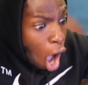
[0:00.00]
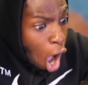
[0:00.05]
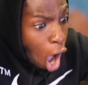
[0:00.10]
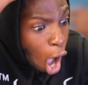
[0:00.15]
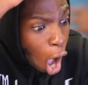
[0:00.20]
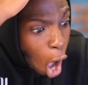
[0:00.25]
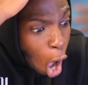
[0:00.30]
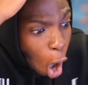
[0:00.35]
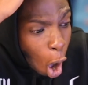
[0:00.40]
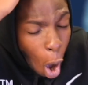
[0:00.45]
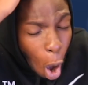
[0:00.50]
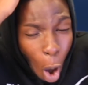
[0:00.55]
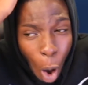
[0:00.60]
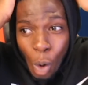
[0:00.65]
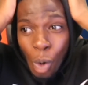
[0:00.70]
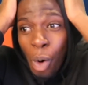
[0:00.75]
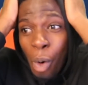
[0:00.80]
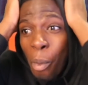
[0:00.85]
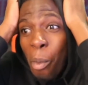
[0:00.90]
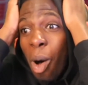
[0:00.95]

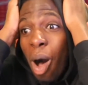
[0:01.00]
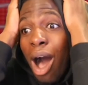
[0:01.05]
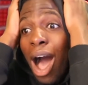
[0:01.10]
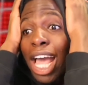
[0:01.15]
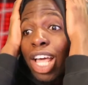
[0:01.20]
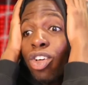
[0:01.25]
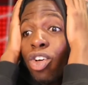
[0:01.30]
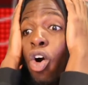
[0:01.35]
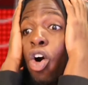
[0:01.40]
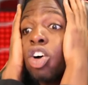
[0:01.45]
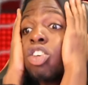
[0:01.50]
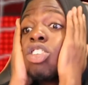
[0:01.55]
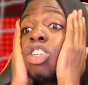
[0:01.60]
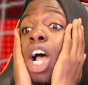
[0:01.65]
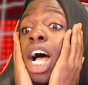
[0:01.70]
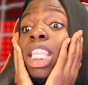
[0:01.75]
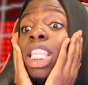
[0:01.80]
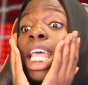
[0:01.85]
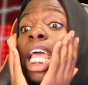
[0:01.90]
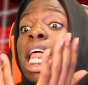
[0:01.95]
Oh my gosh,
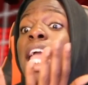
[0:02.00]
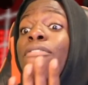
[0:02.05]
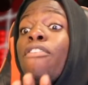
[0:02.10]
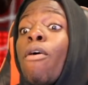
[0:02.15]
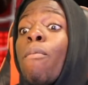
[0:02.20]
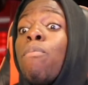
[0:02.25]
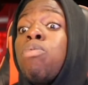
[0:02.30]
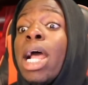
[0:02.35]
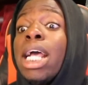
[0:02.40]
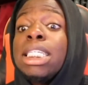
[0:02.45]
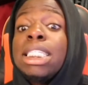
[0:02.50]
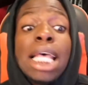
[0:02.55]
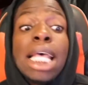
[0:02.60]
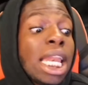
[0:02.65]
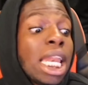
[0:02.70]
I didn't even press